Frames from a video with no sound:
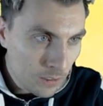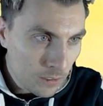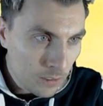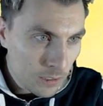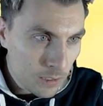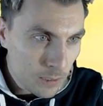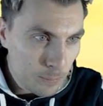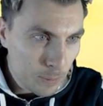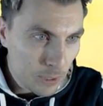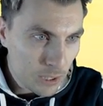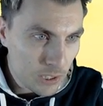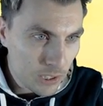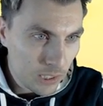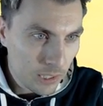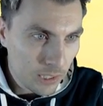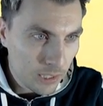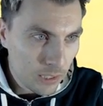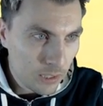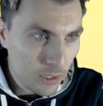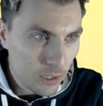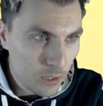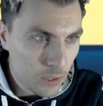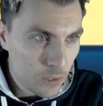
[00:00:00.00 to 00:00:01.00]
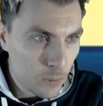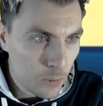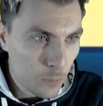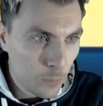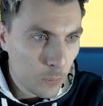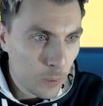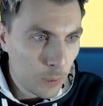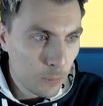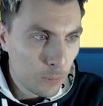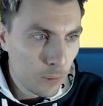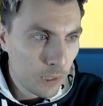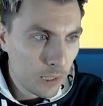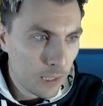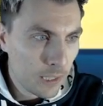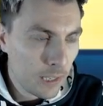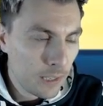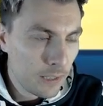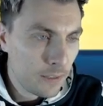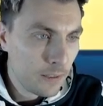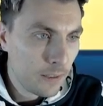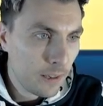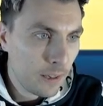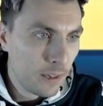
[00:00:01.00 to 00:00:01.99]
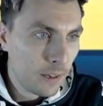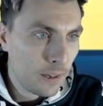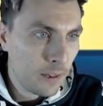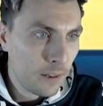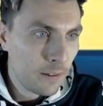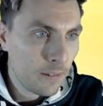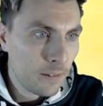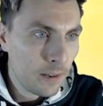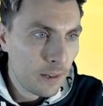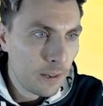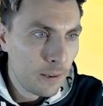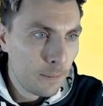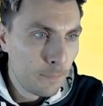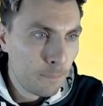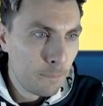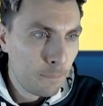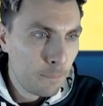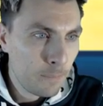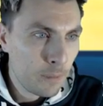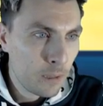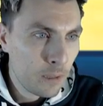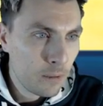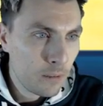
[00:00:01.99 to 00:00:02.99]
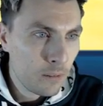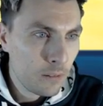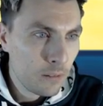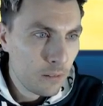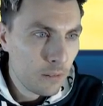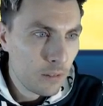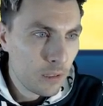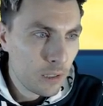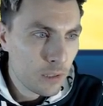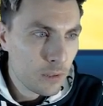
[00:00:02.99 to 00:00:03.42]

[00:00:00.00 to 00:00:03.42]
Especially because we will get our, um, our